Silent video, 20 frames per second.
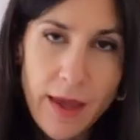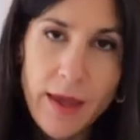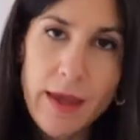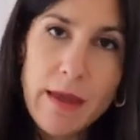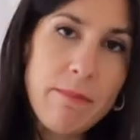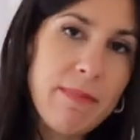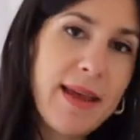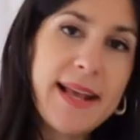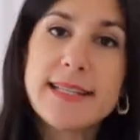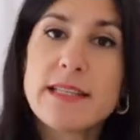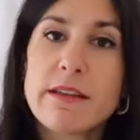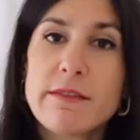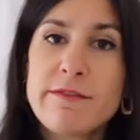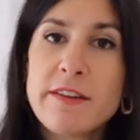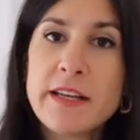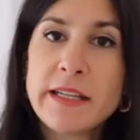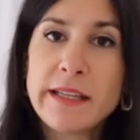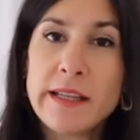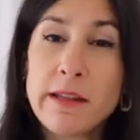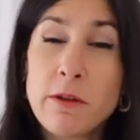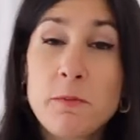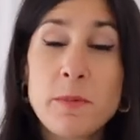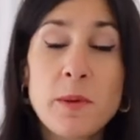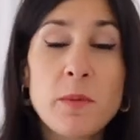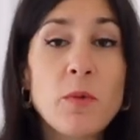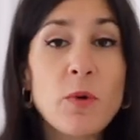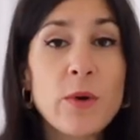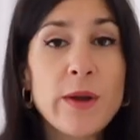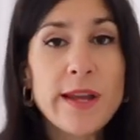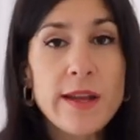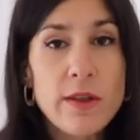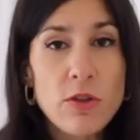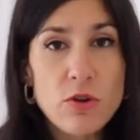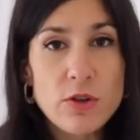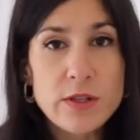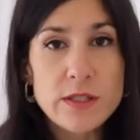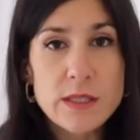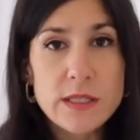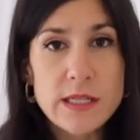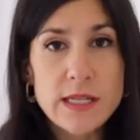It makes it feel a little bit more
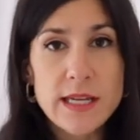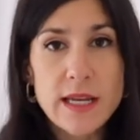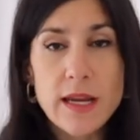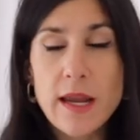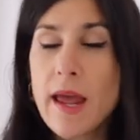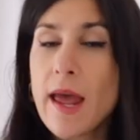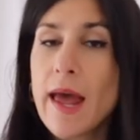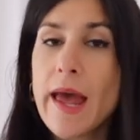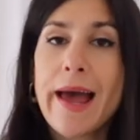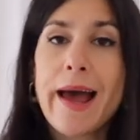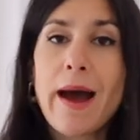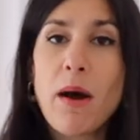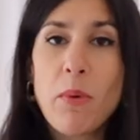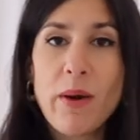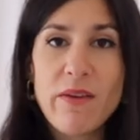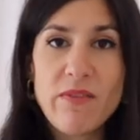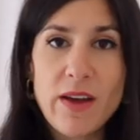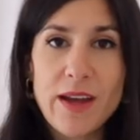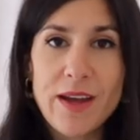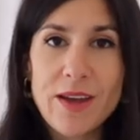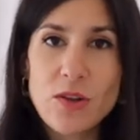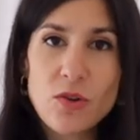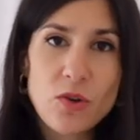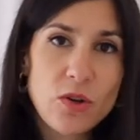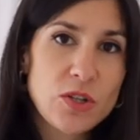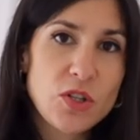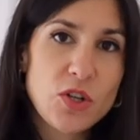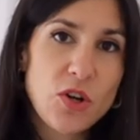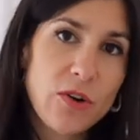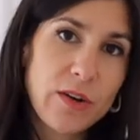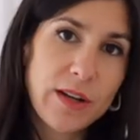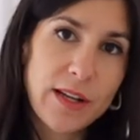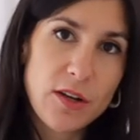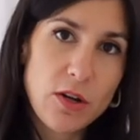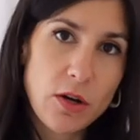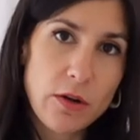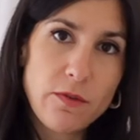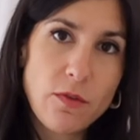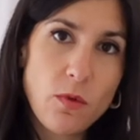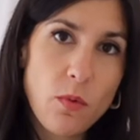interesting. However, you could totally
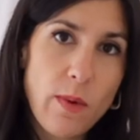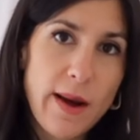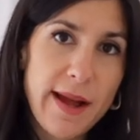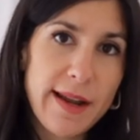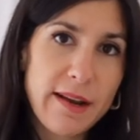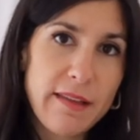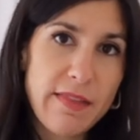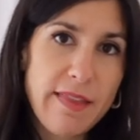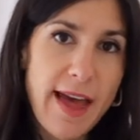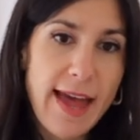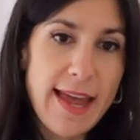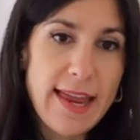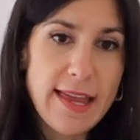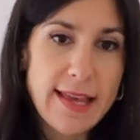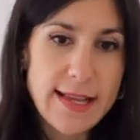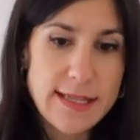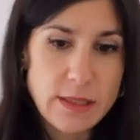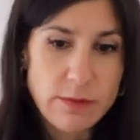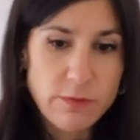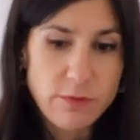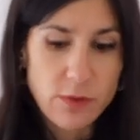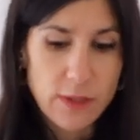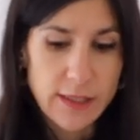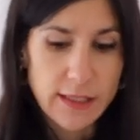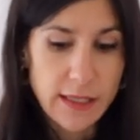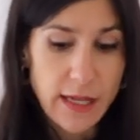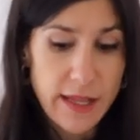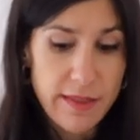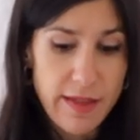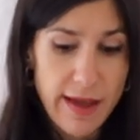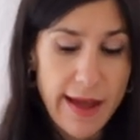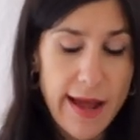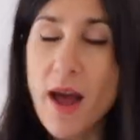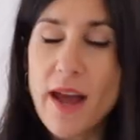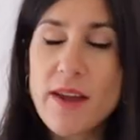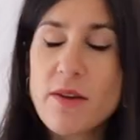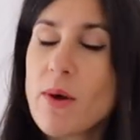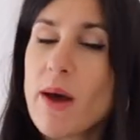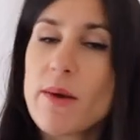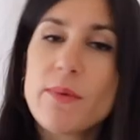go for one that is full leather.
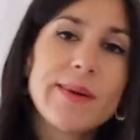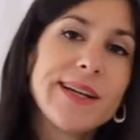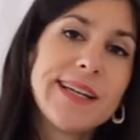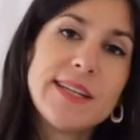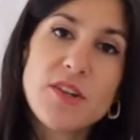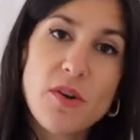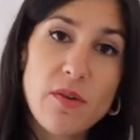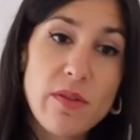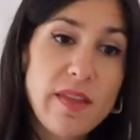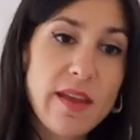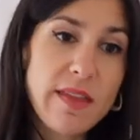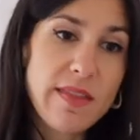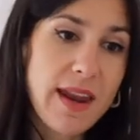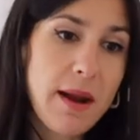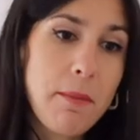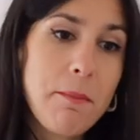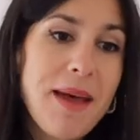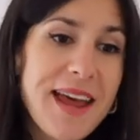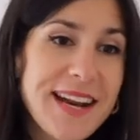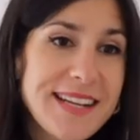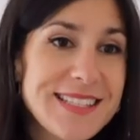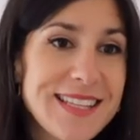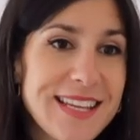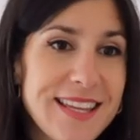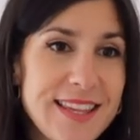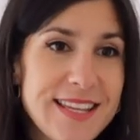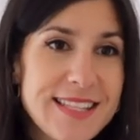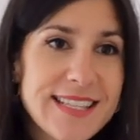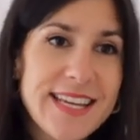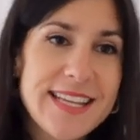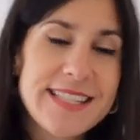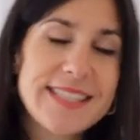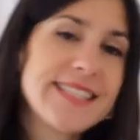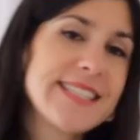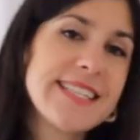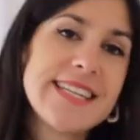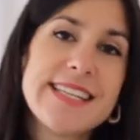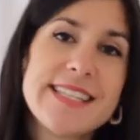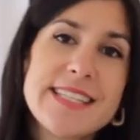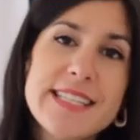I really don't think that it matters in this
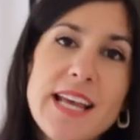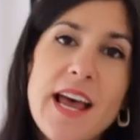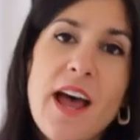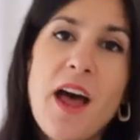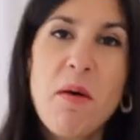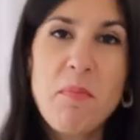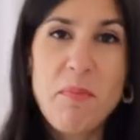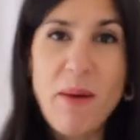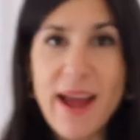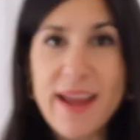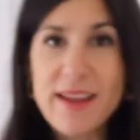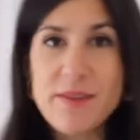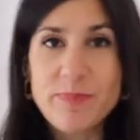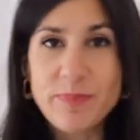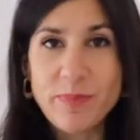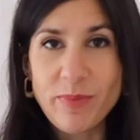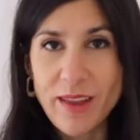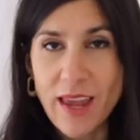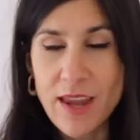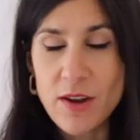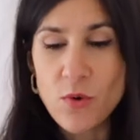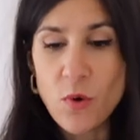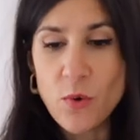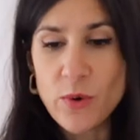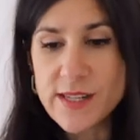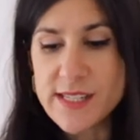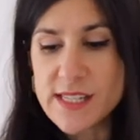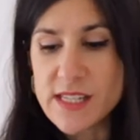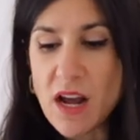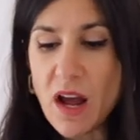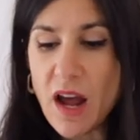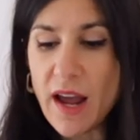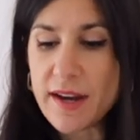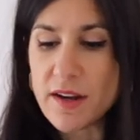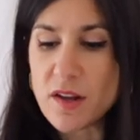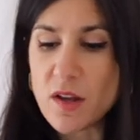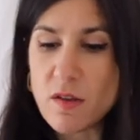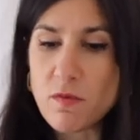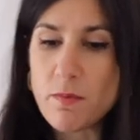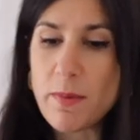instance, but in order to
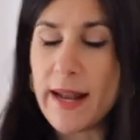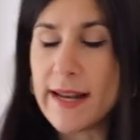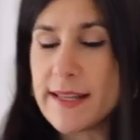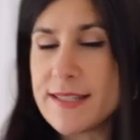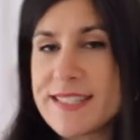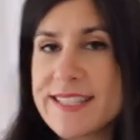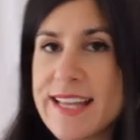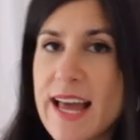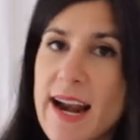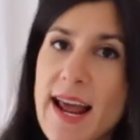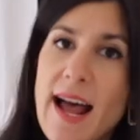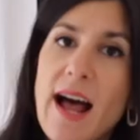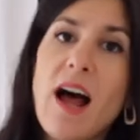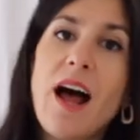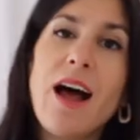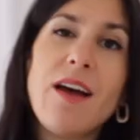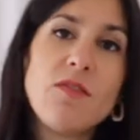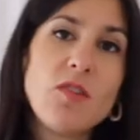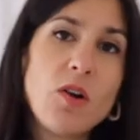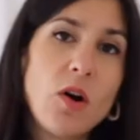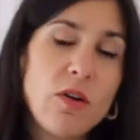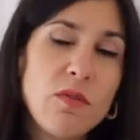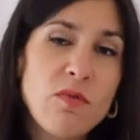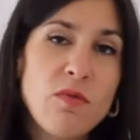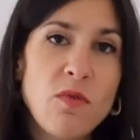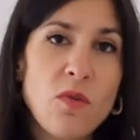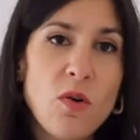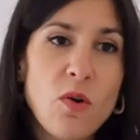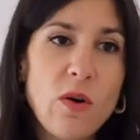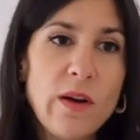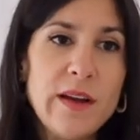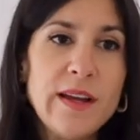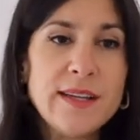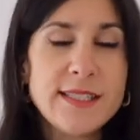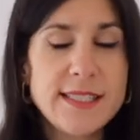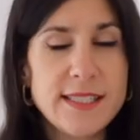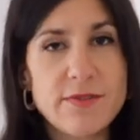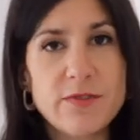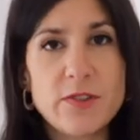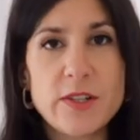kind of balance that out, I've gone for
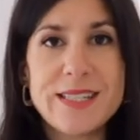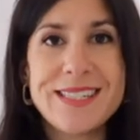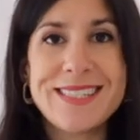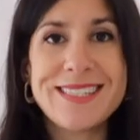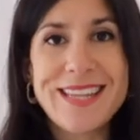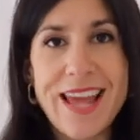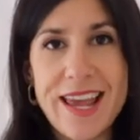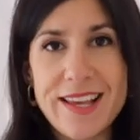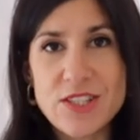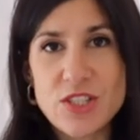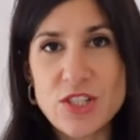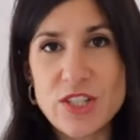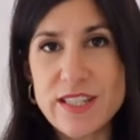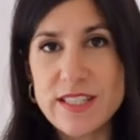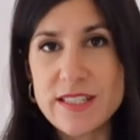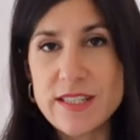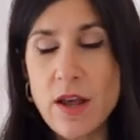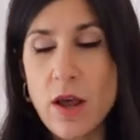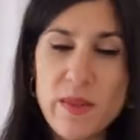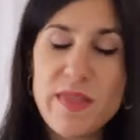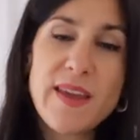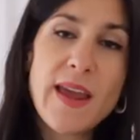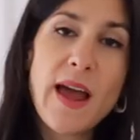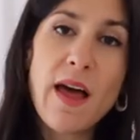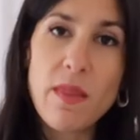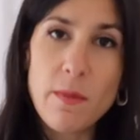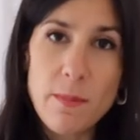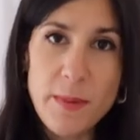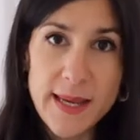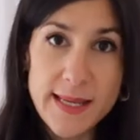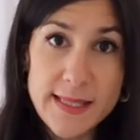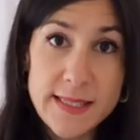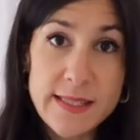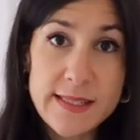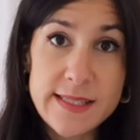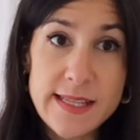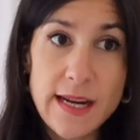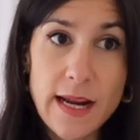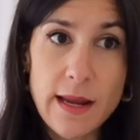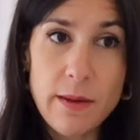different textures with the other
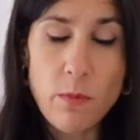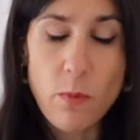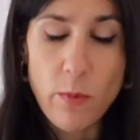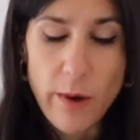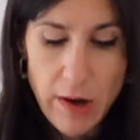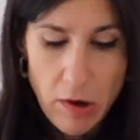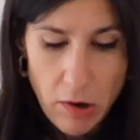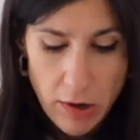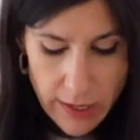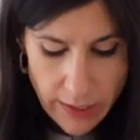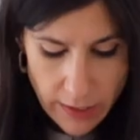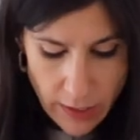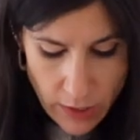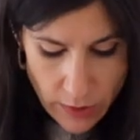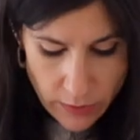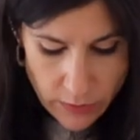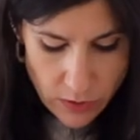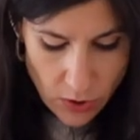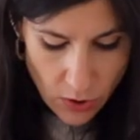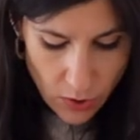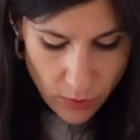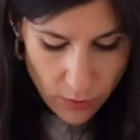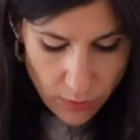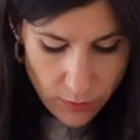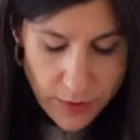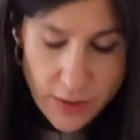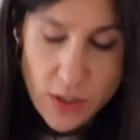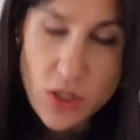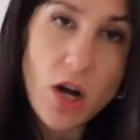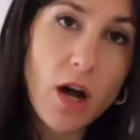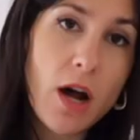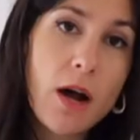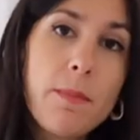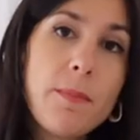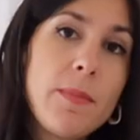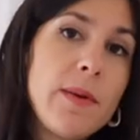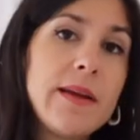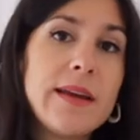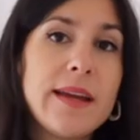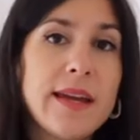pieces that I'm wearing. So the
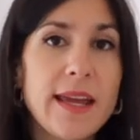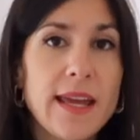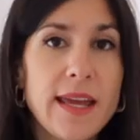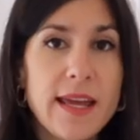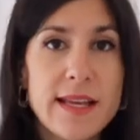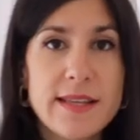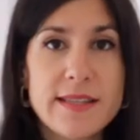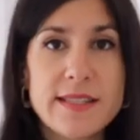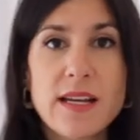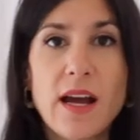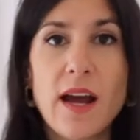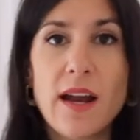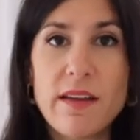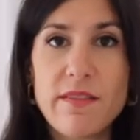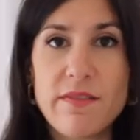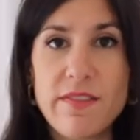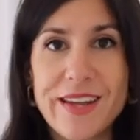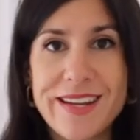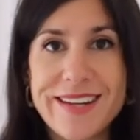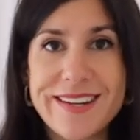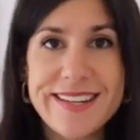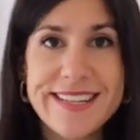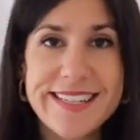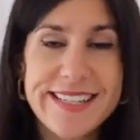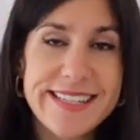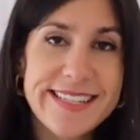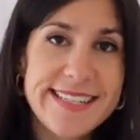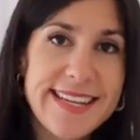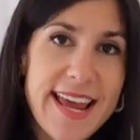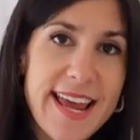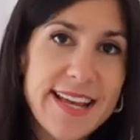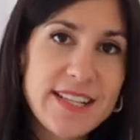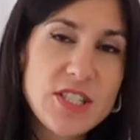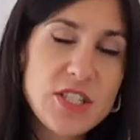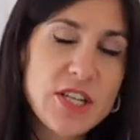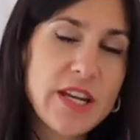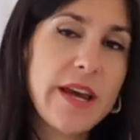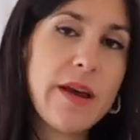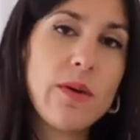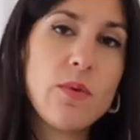top is kind of knitted
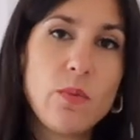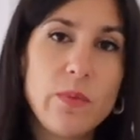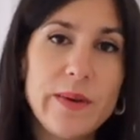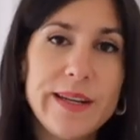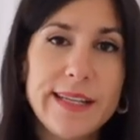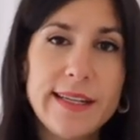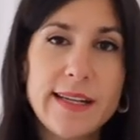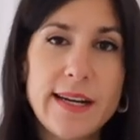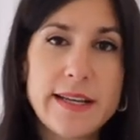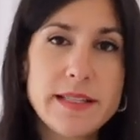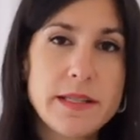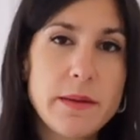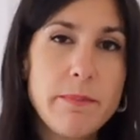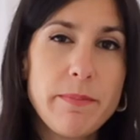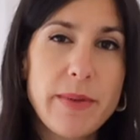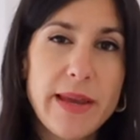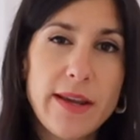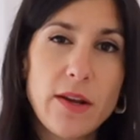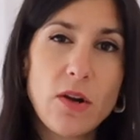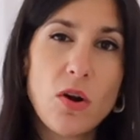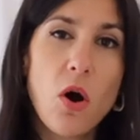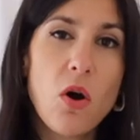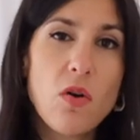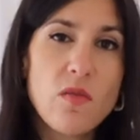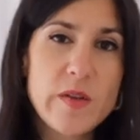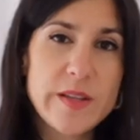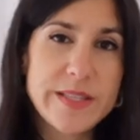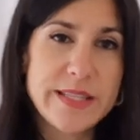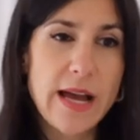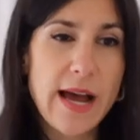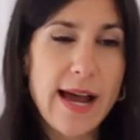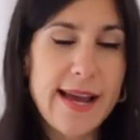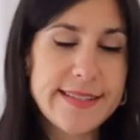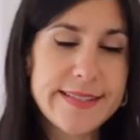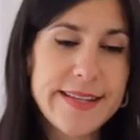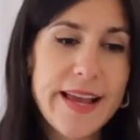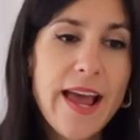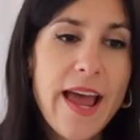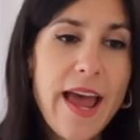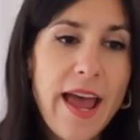texture, really nice and big and
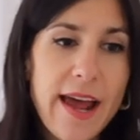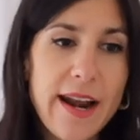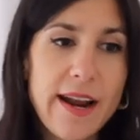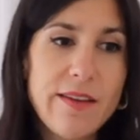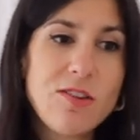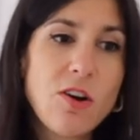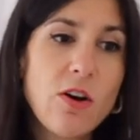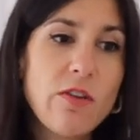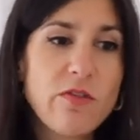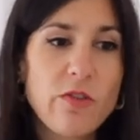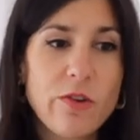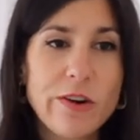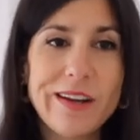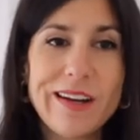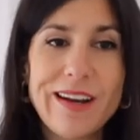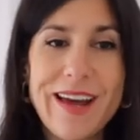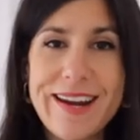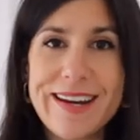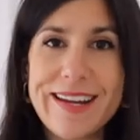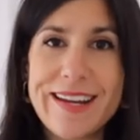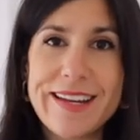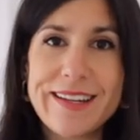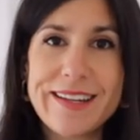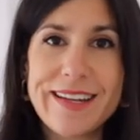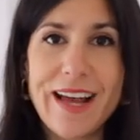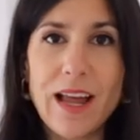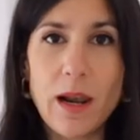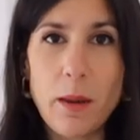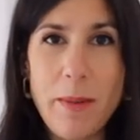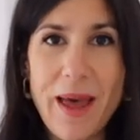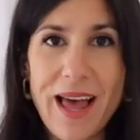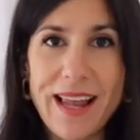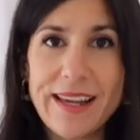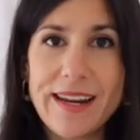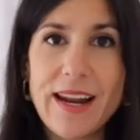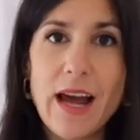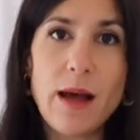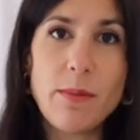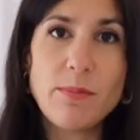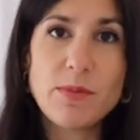oversized, and I've gone for a lighter color
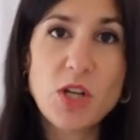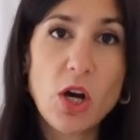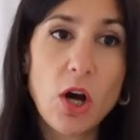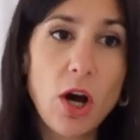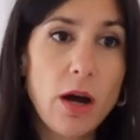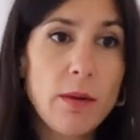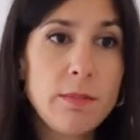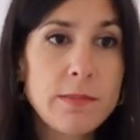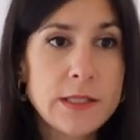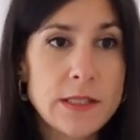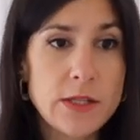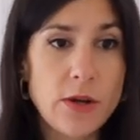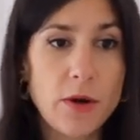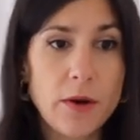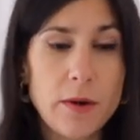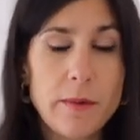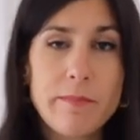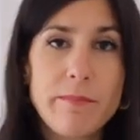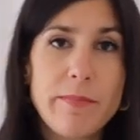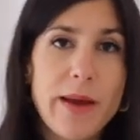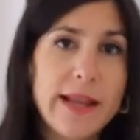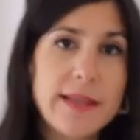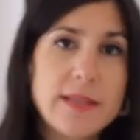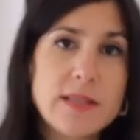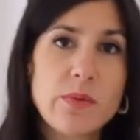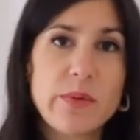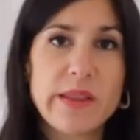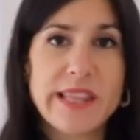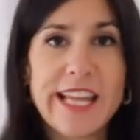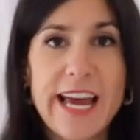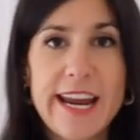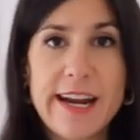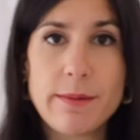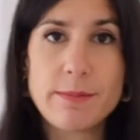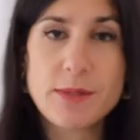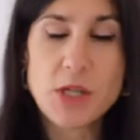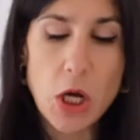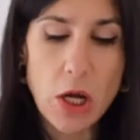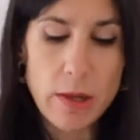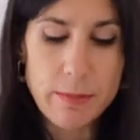palette up top. So balance with light
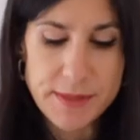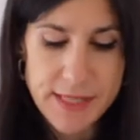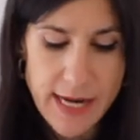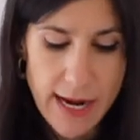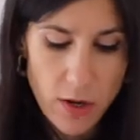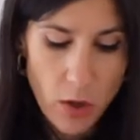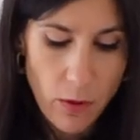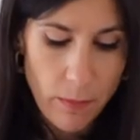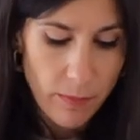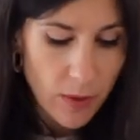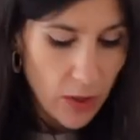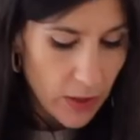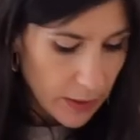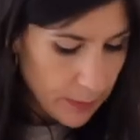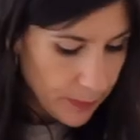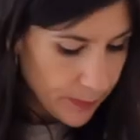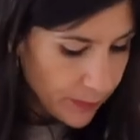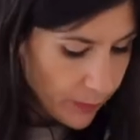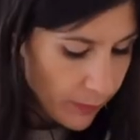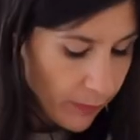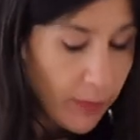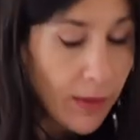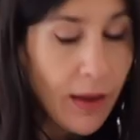up top, dark on bottom.